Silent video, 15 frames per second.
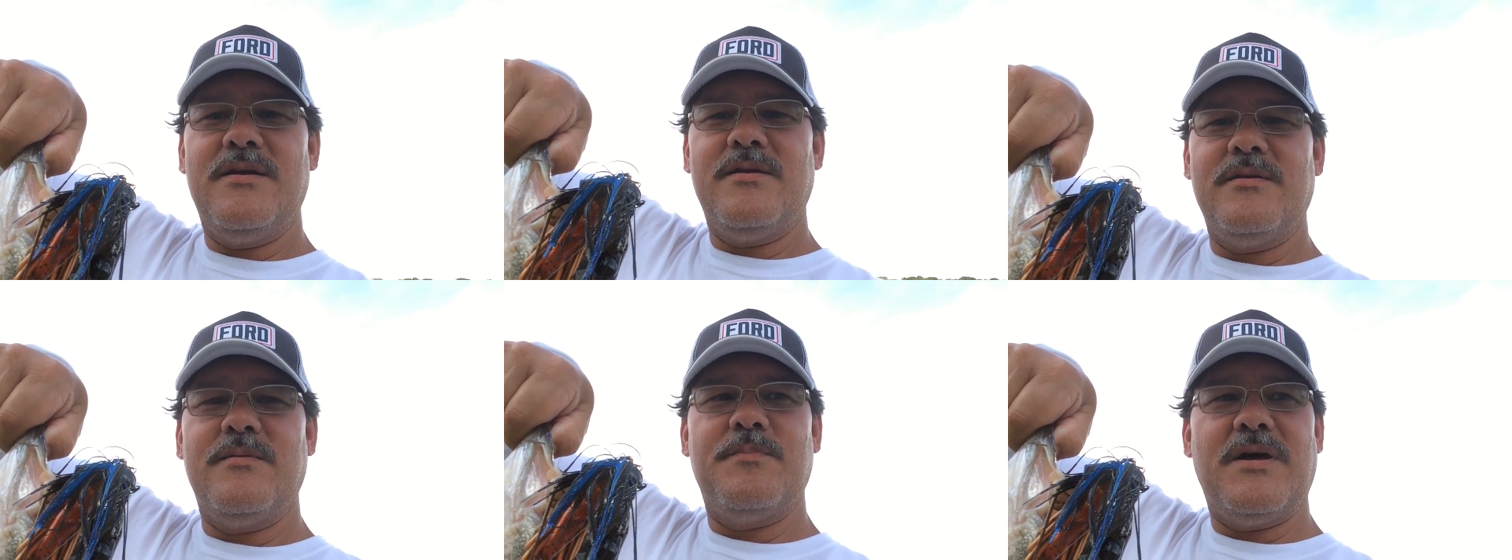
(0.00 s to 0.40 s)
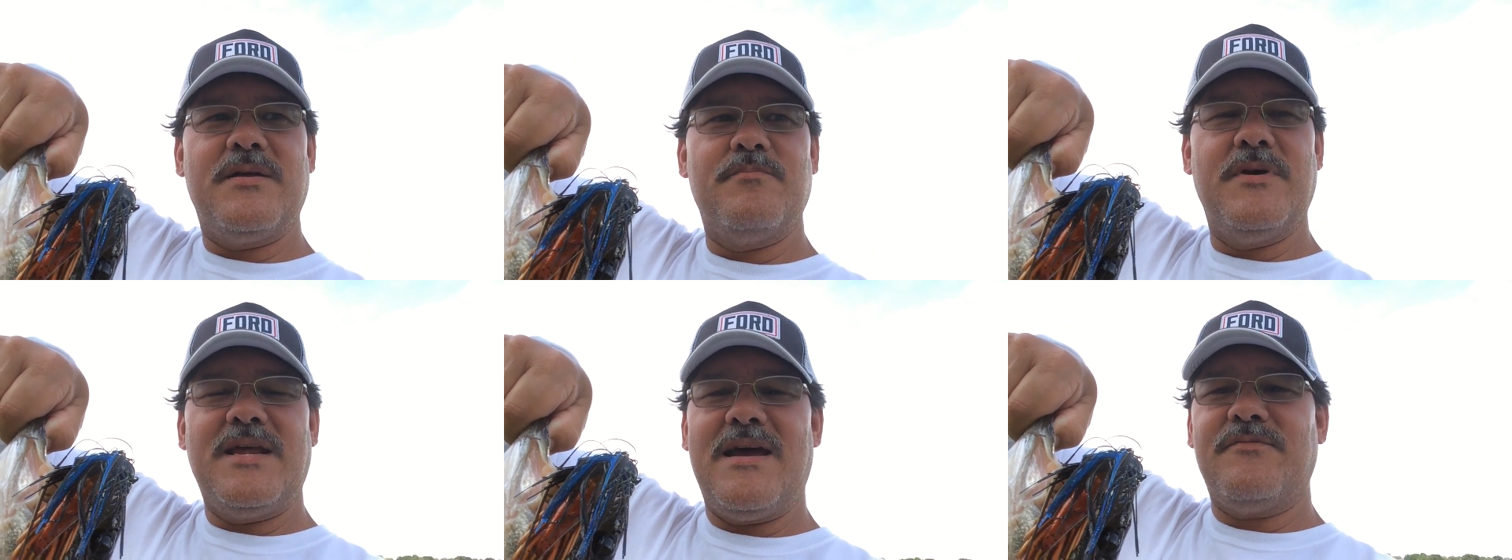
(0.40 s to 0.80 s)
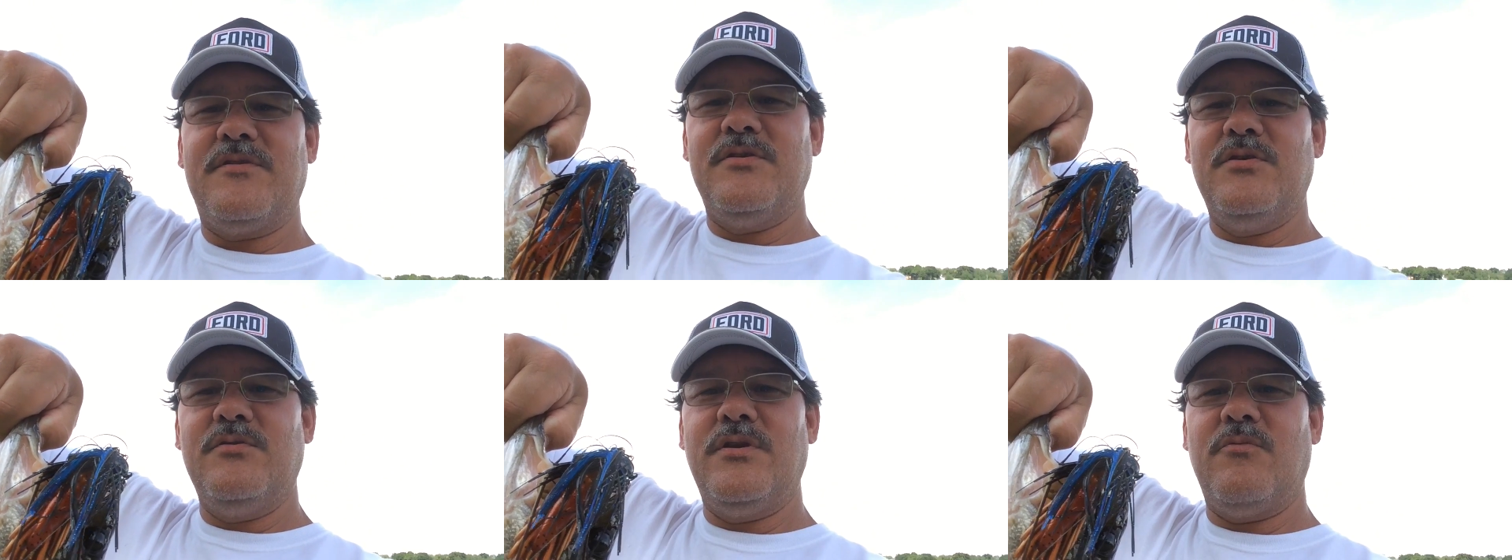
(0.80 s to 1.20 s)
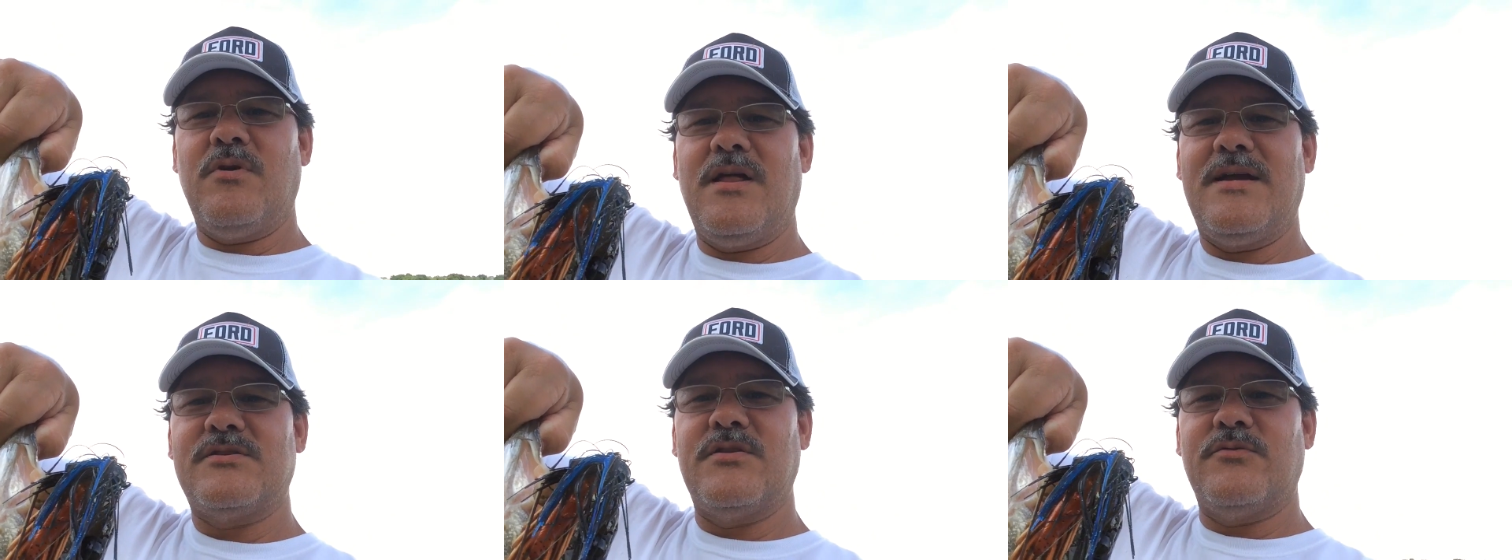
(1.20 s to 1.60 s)
about mid-afternoon here,
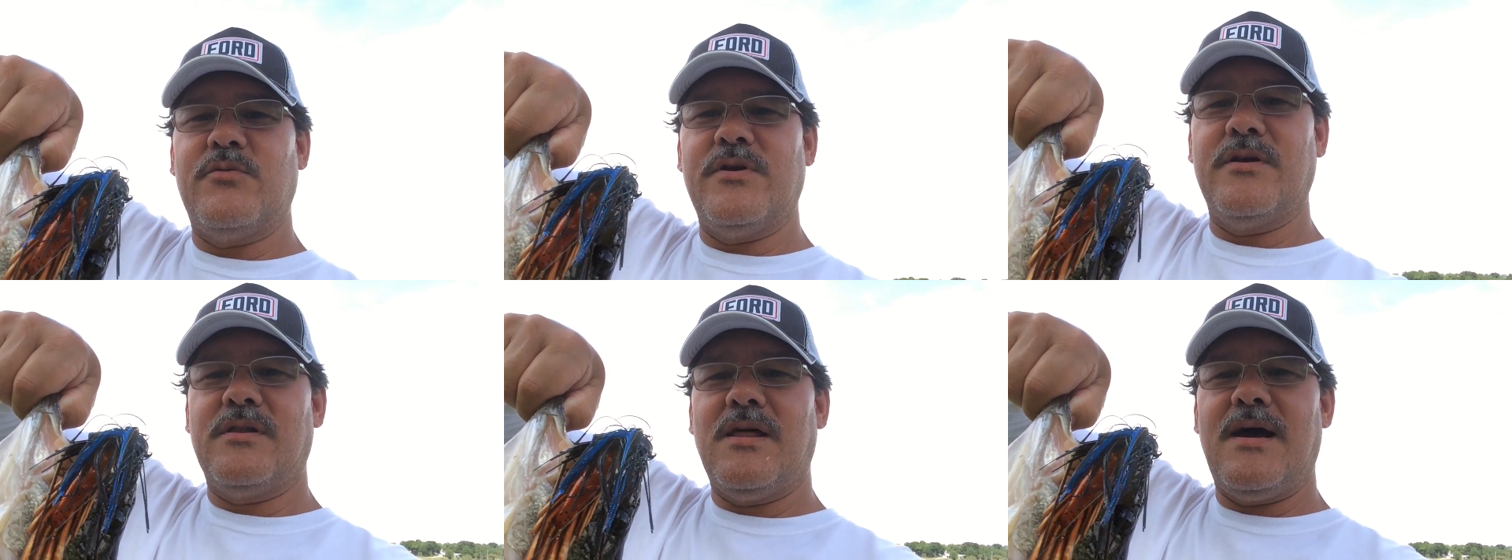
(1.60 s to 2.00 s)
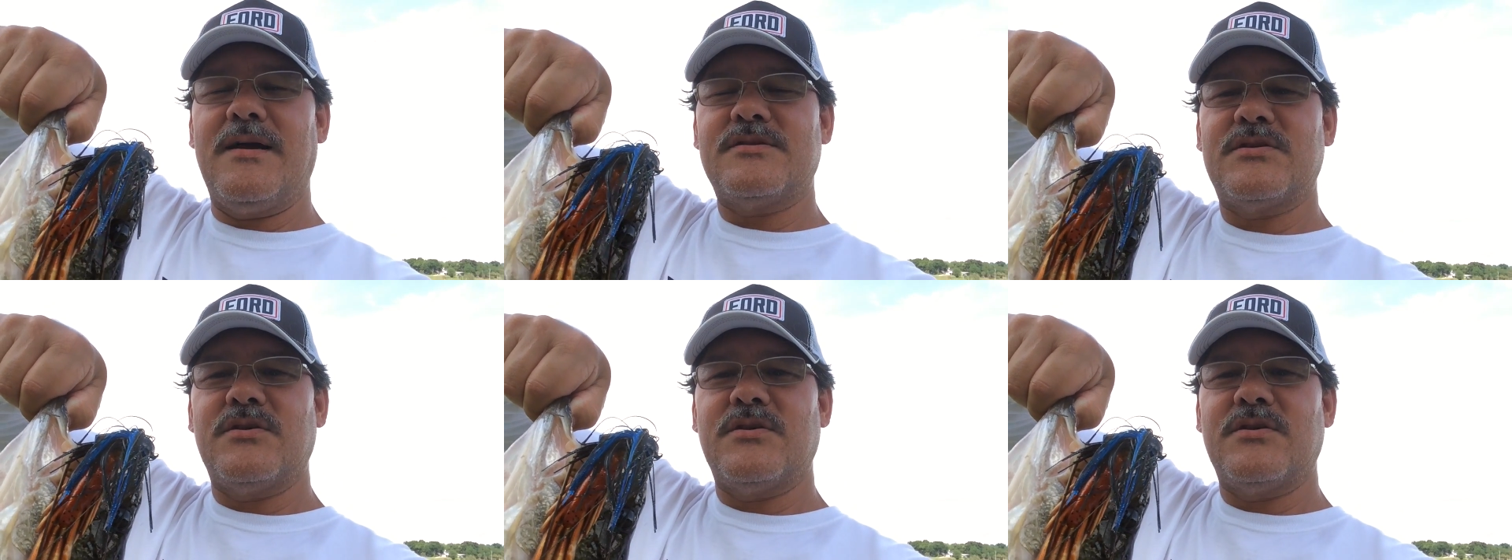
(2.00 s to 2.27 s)
well actually 3 o'clock.